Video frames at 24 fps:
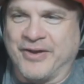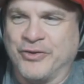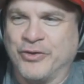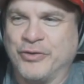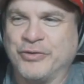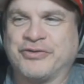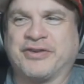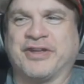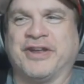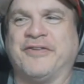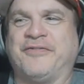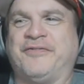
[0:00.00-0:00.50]

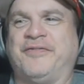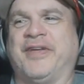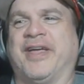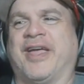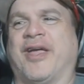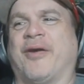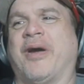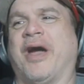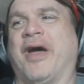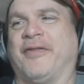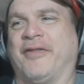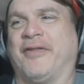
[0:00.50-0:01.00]
Who's going to
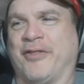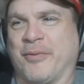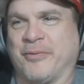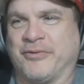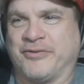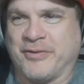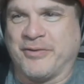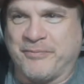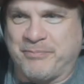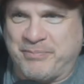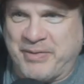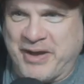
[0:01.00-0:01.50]
figure out that there was
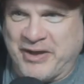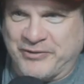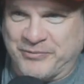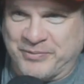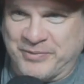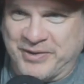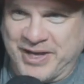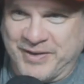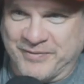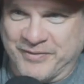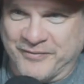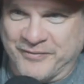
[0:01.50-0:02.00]
a
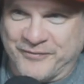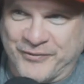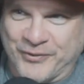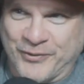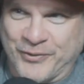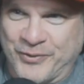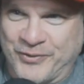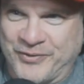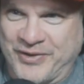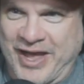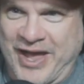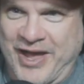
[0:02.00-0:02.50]
basement even
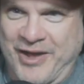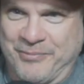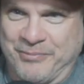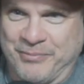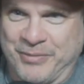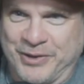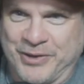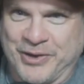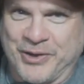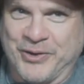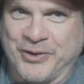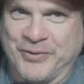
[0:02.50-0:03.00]
further down
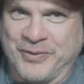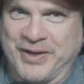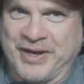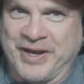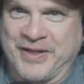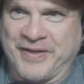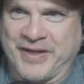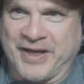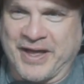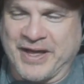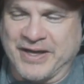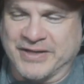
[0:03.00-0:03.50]
below
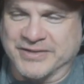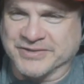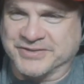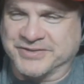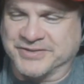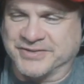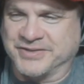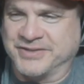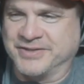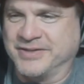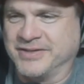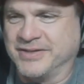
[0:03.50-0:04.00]
anything
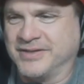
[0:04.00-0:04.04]
else?